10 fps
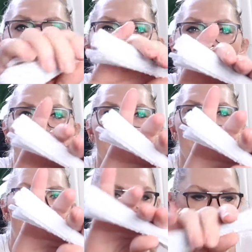we have
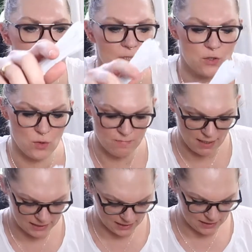part of it to
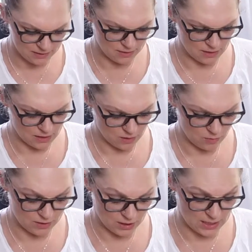make it,
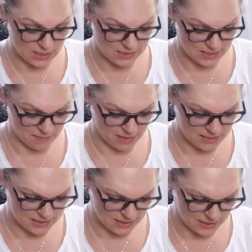which is
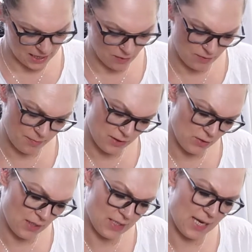amazing. I will be
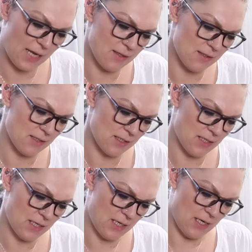doing that.
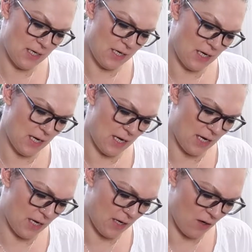
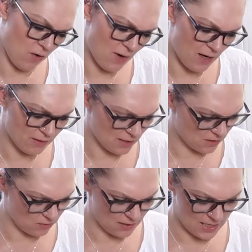Oh wow, that's
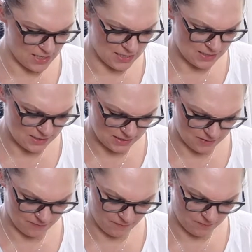so nice.
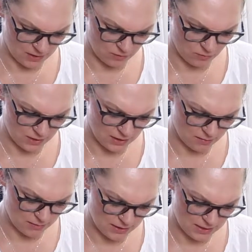That's really
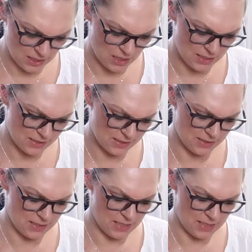nice.